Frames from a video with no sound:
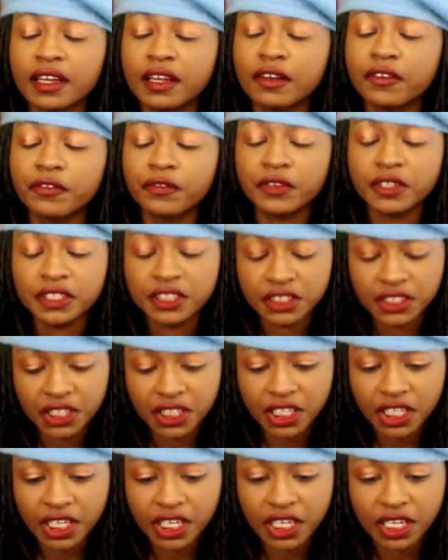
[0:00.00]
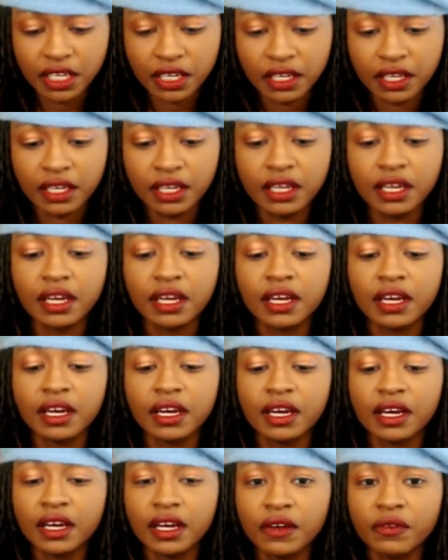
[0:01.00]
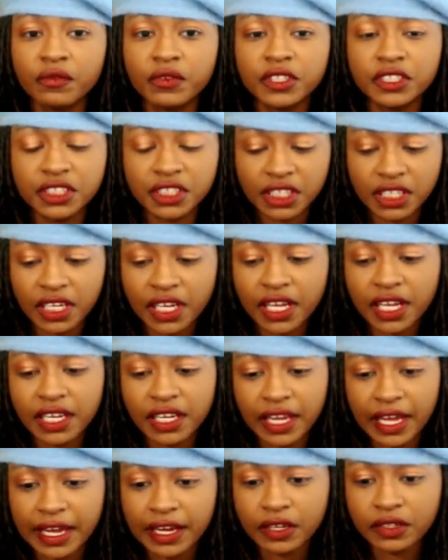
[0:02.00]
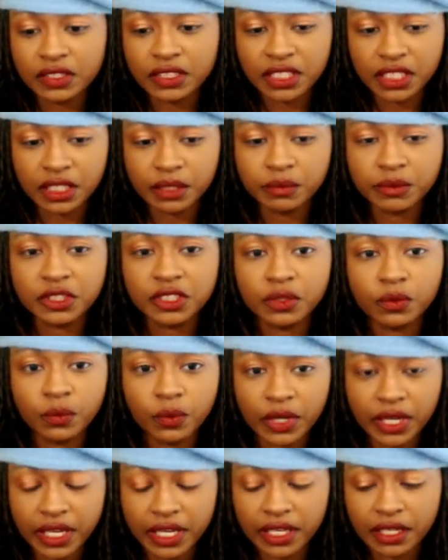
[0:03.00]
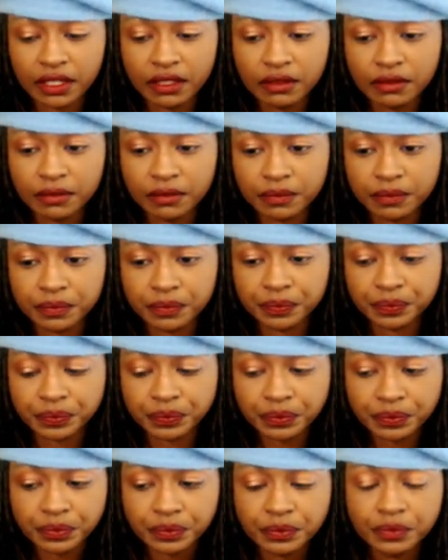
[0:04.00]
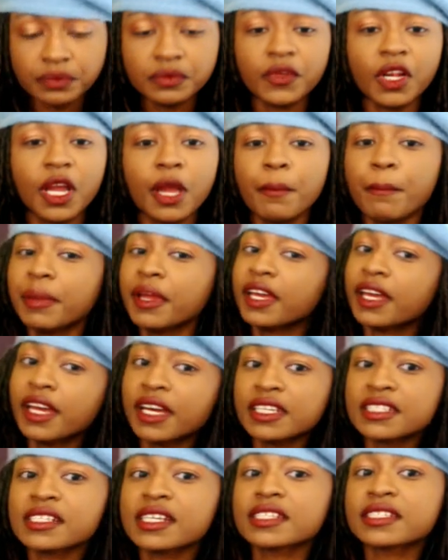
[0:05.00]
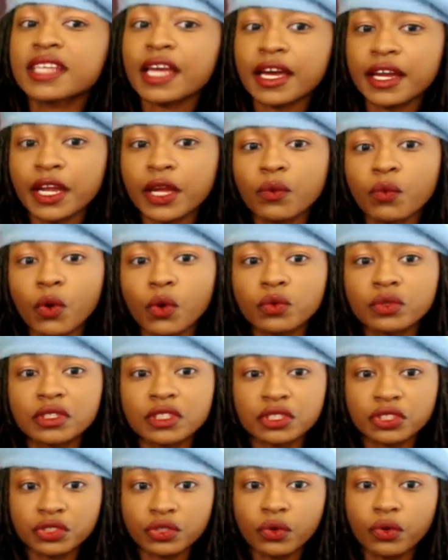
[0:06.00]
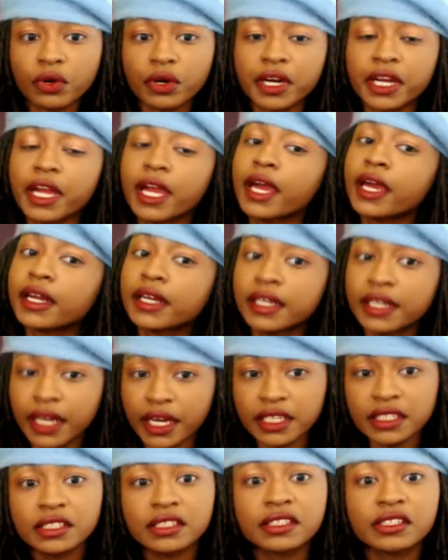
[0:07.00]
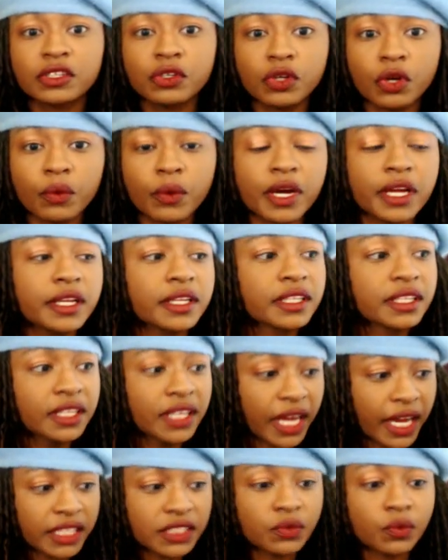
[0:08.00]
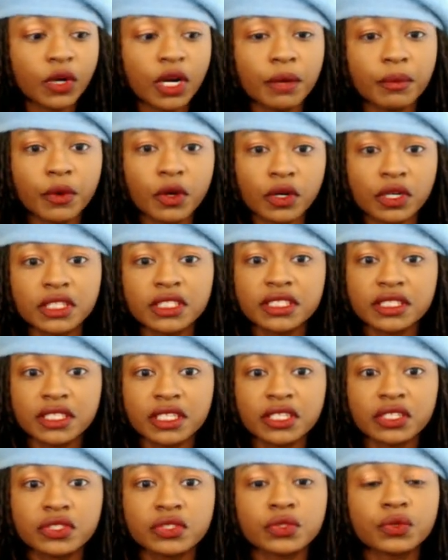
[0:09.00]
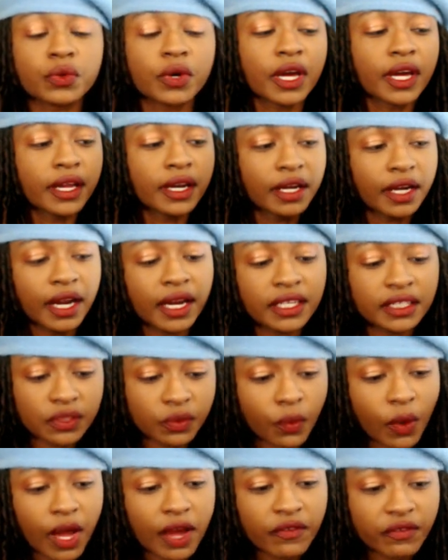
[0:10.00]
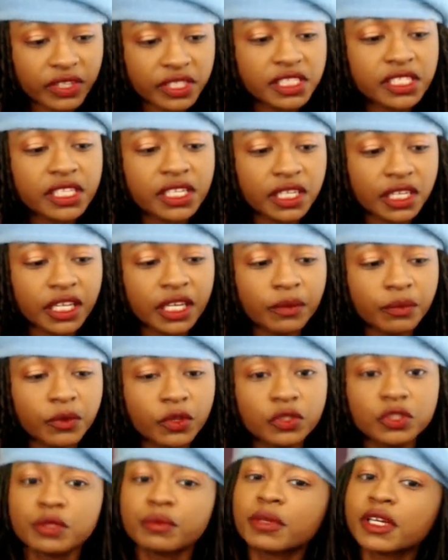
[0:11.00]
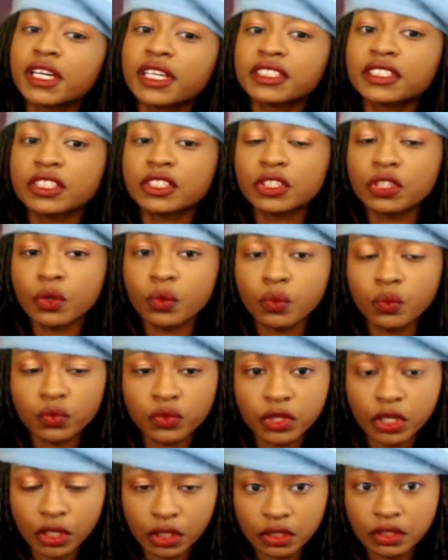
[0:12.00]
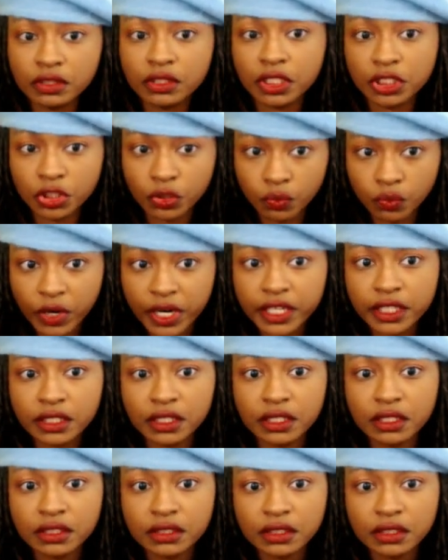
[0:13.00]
Vegeta allows him to win because that's how they wrote the story. That's, you know what, that's what I'm gonna stick to. That's why Vegeta keep losing, because the directors